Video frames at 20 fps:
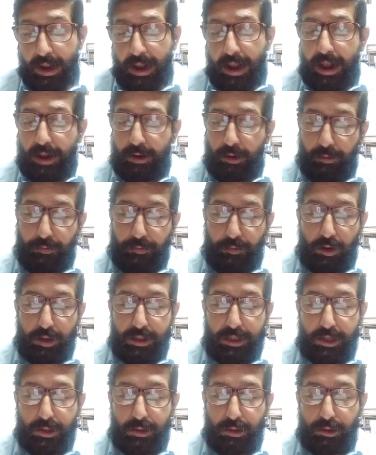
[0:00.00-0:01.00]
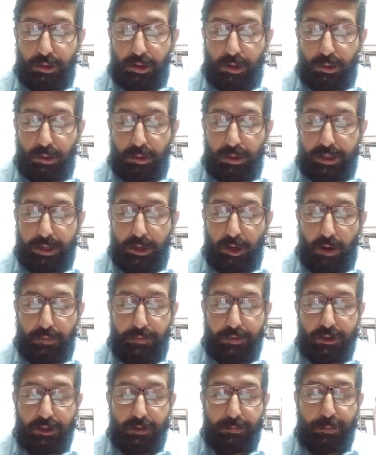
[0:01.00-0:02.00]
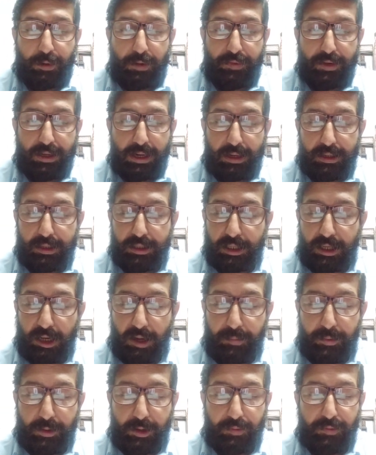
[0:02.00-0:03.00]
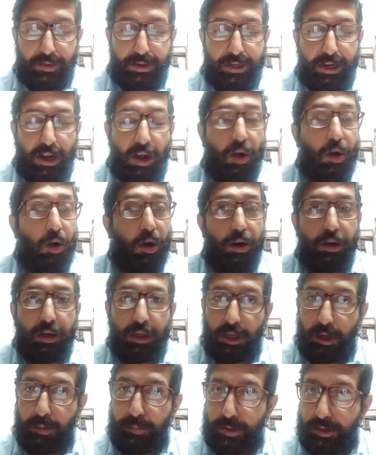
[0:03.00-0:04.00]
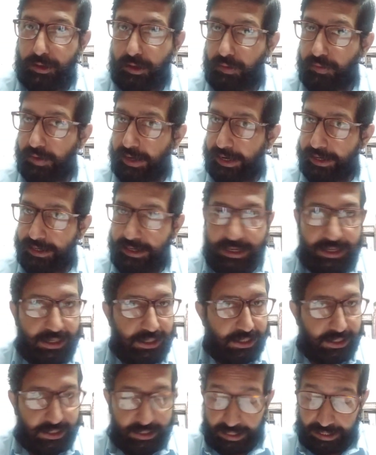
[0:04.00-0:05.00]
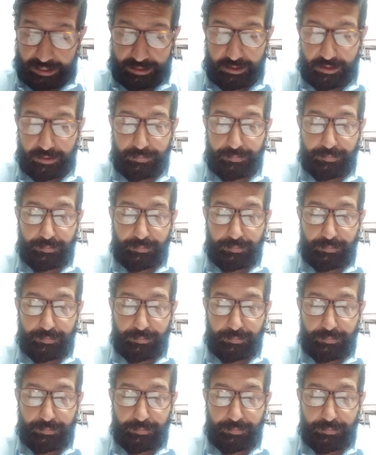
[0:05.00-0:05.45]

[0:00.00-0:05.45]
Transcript: And of course, he should not hold any office of profit under the government of India or government of any state.